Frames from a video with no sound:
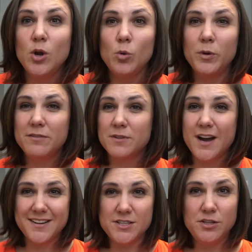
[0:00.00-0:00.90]
We've
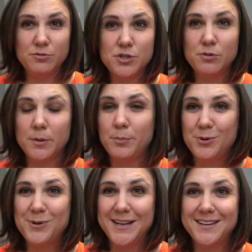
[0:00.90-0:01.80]
gotten you to a
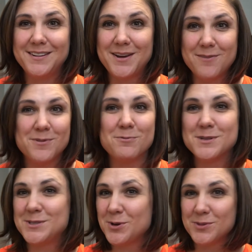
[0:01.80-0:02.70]
point of the
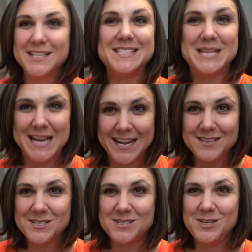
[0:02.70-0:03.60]
result that's
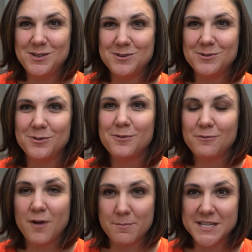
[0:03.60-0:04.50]
handed to you
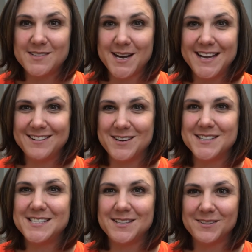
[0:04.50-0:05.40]
from a
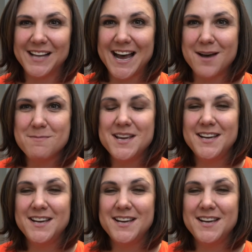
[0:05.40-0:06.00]
diagnostic lab.